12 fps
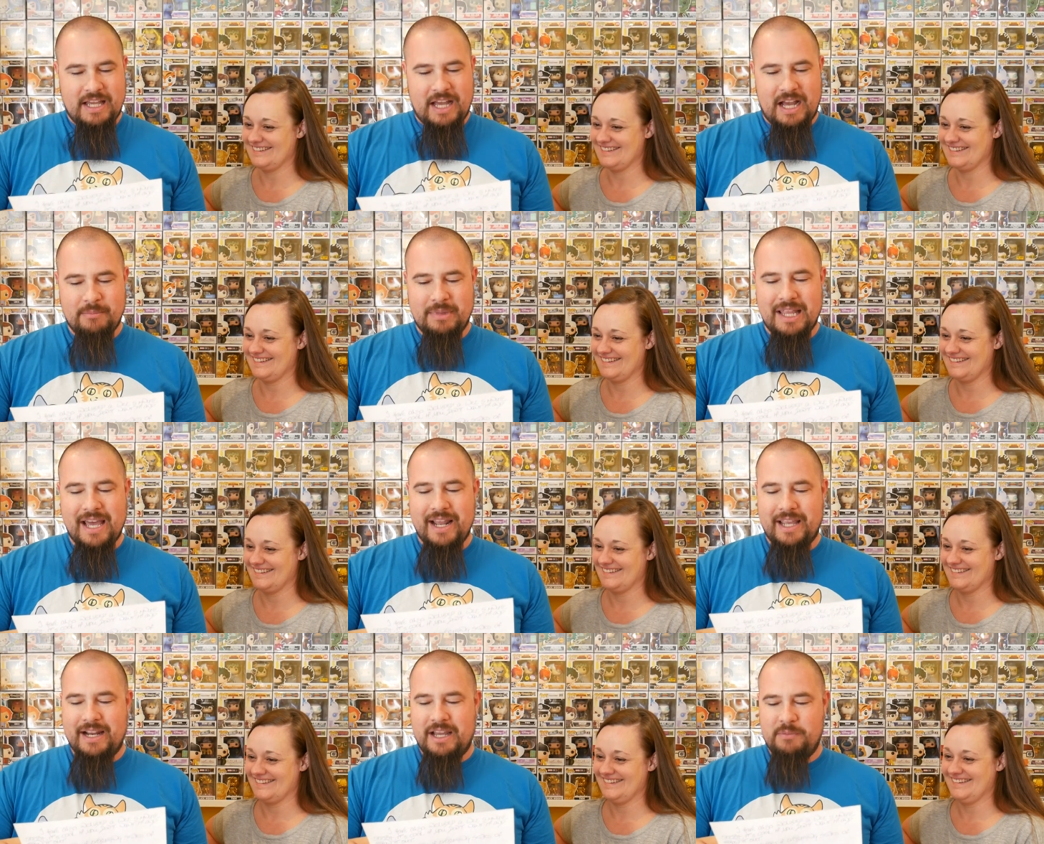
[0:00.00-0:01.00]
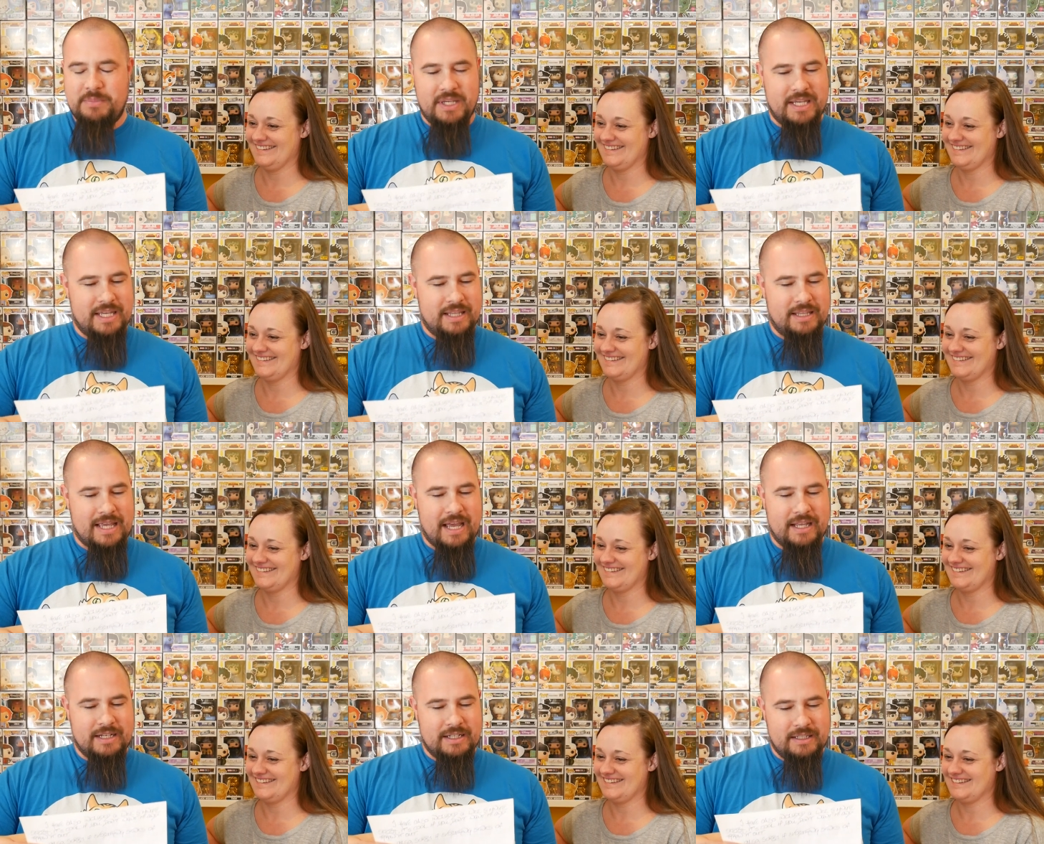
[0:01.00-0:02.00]
Speaker 1: I'm glad I can help you get
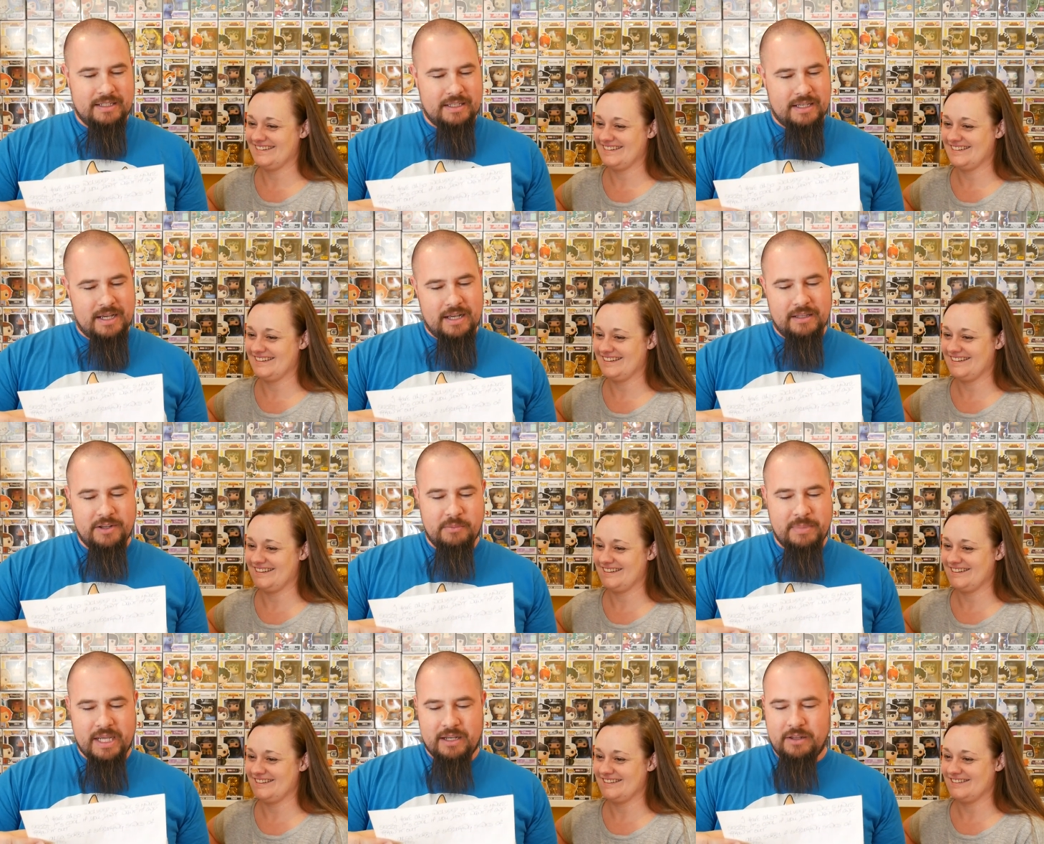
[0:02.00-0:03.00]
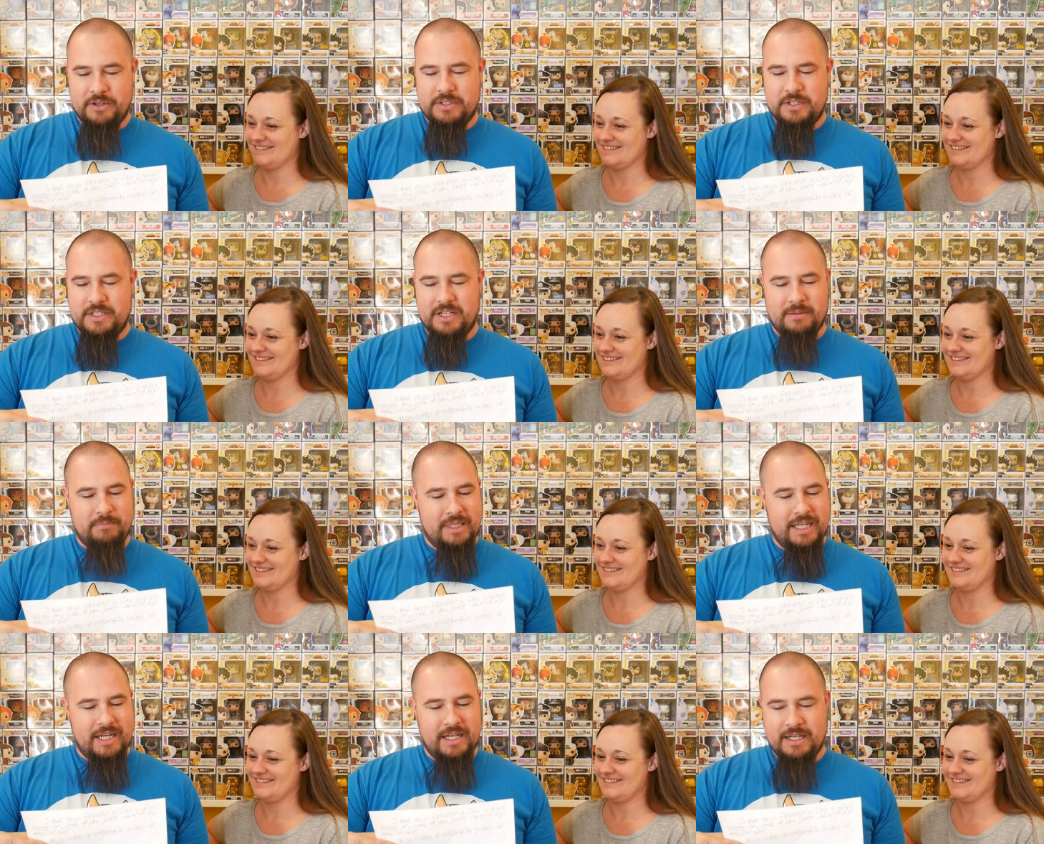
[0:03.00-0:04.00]
that uh, little bit closer to
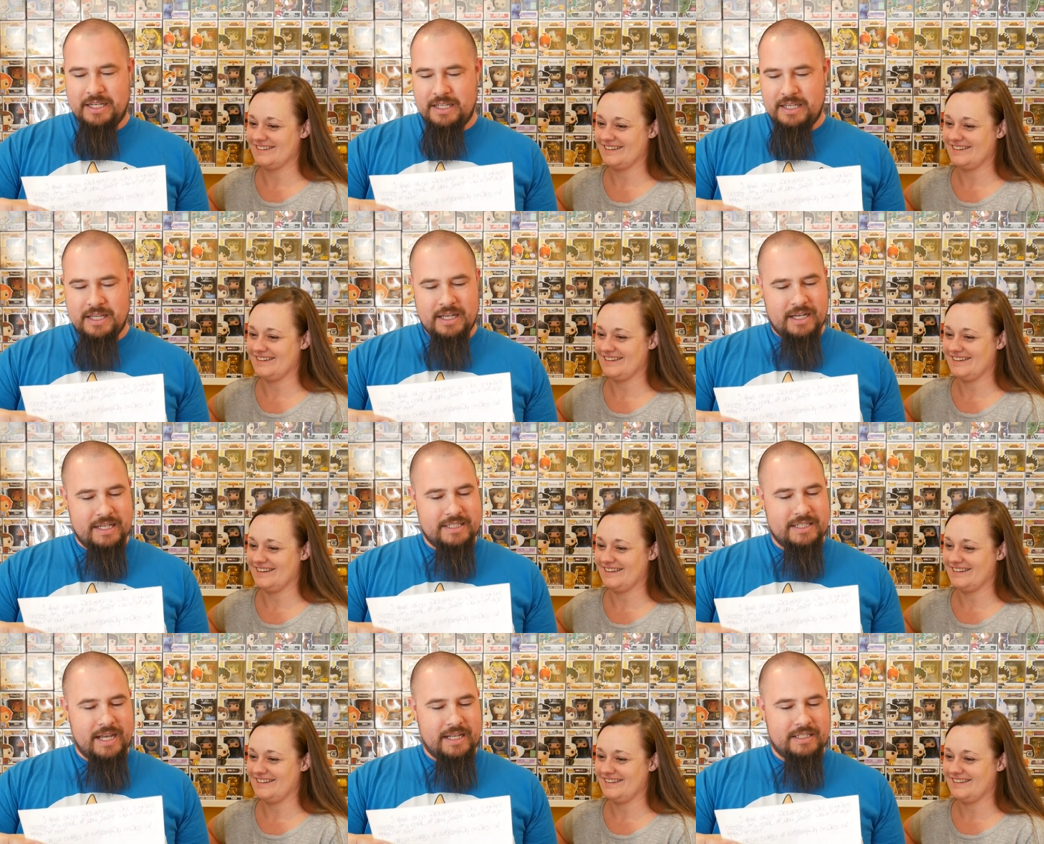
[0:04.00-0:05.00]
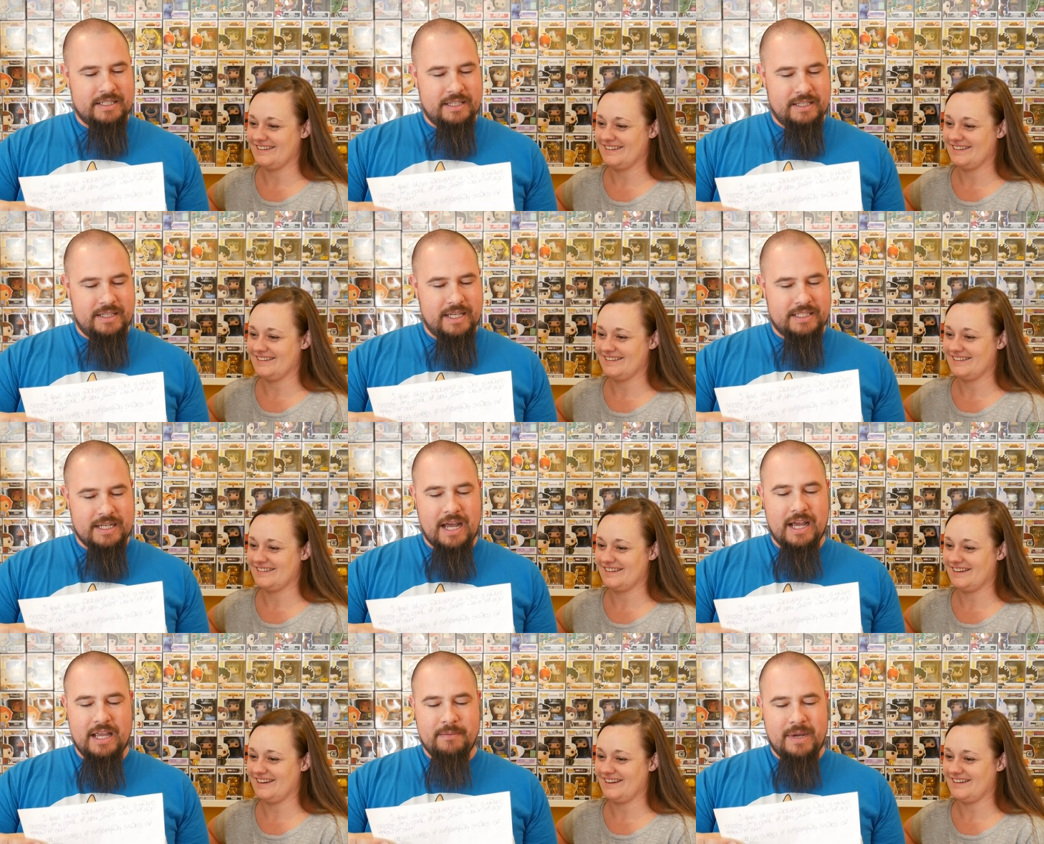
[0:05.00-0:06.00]
completing a set that
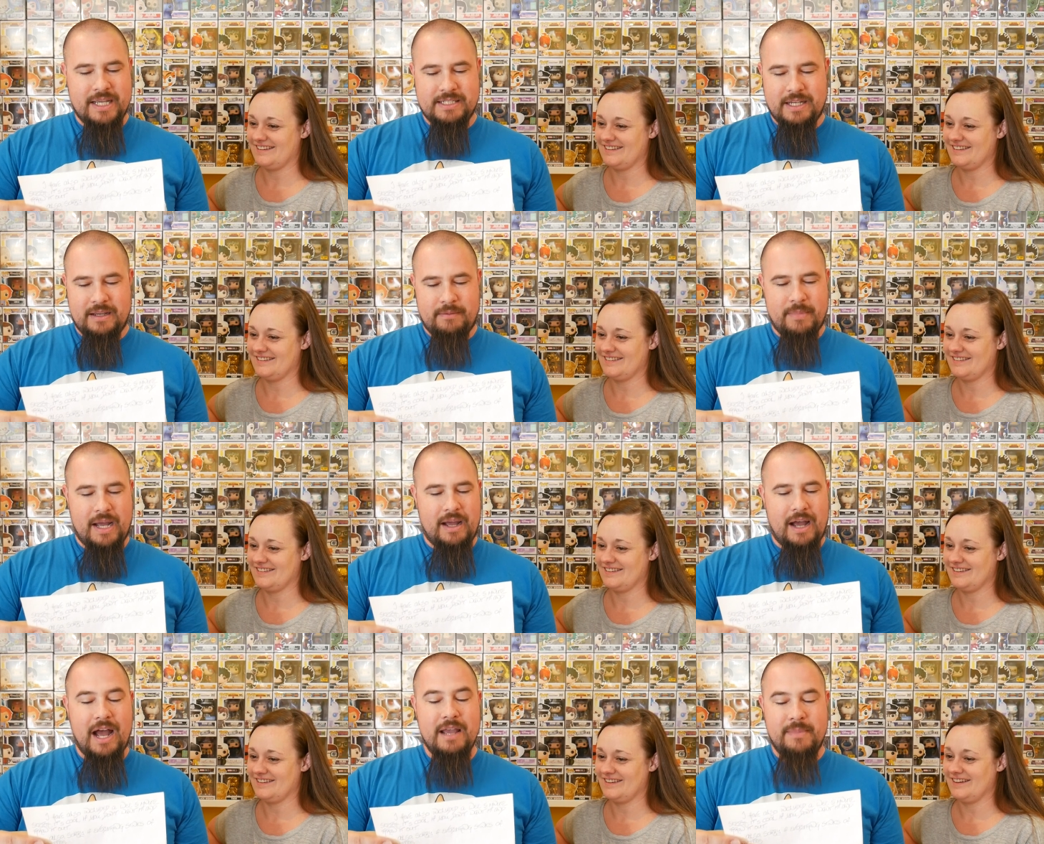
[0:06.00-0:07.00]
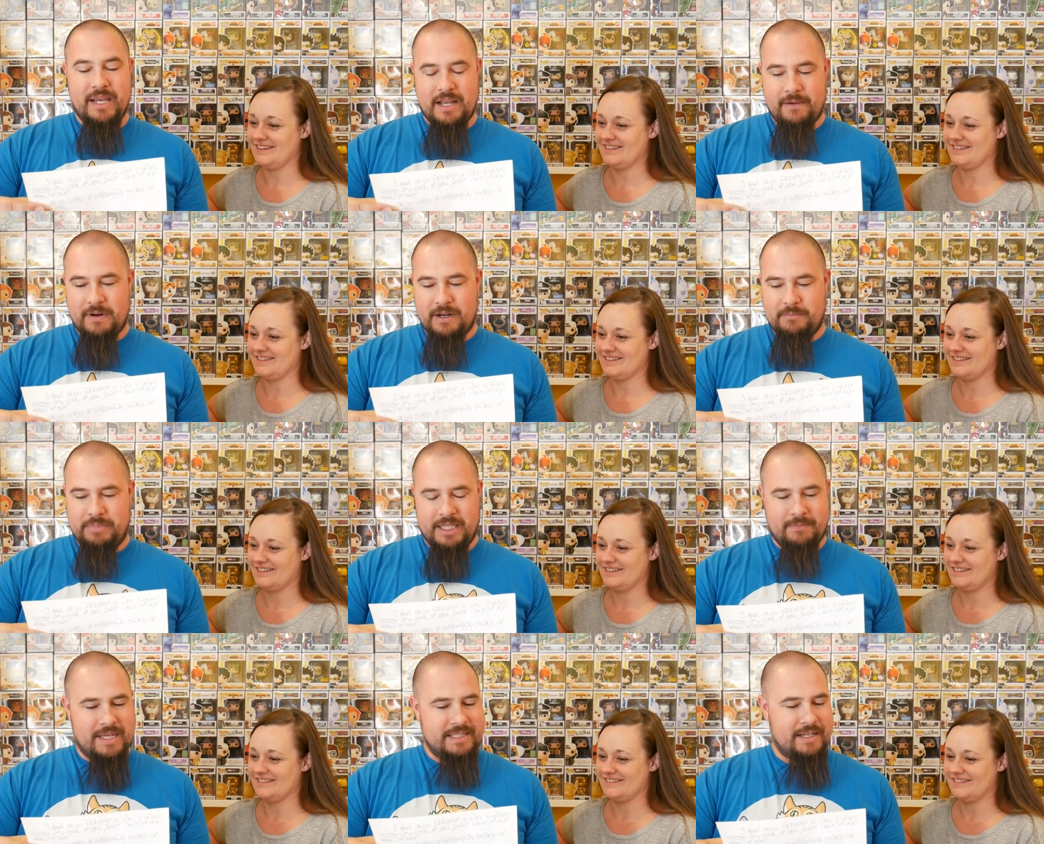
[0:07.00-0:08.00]
I, myself, my, I may never
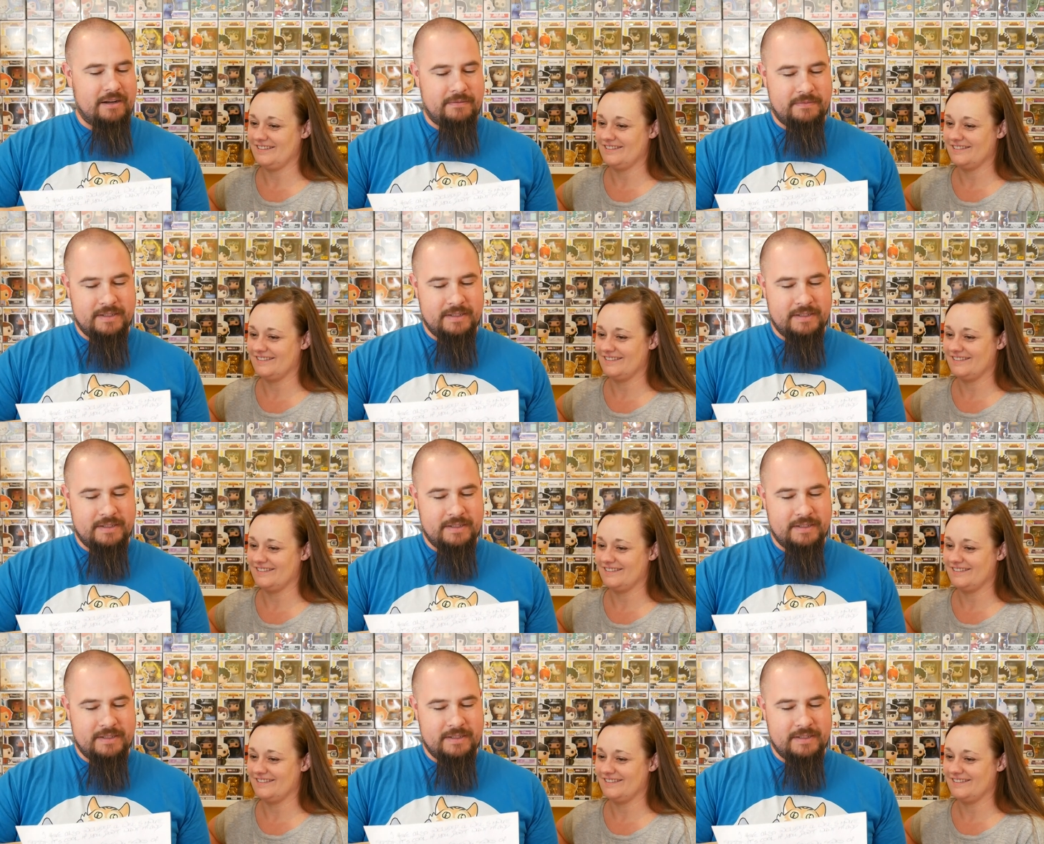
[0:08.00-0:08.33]
complete myself.